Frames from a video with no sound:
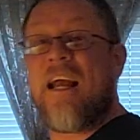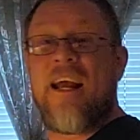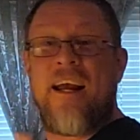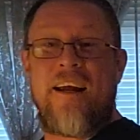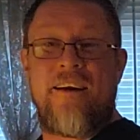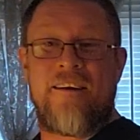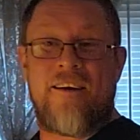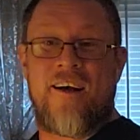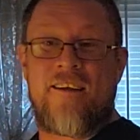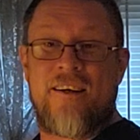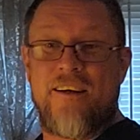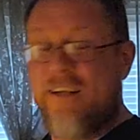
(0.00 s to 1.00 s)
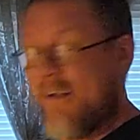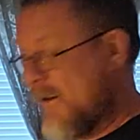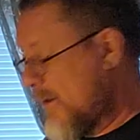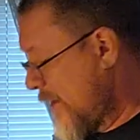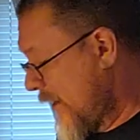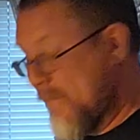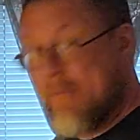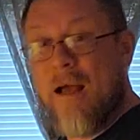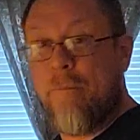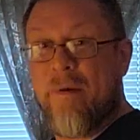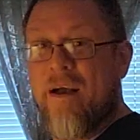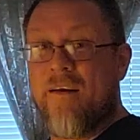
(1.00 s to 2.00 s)
A, not the ER, and
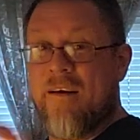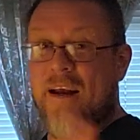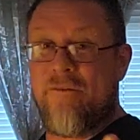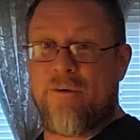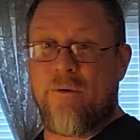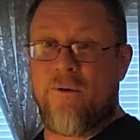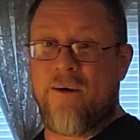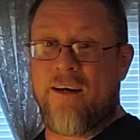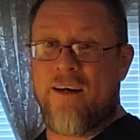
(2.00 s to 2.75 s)
about everyone and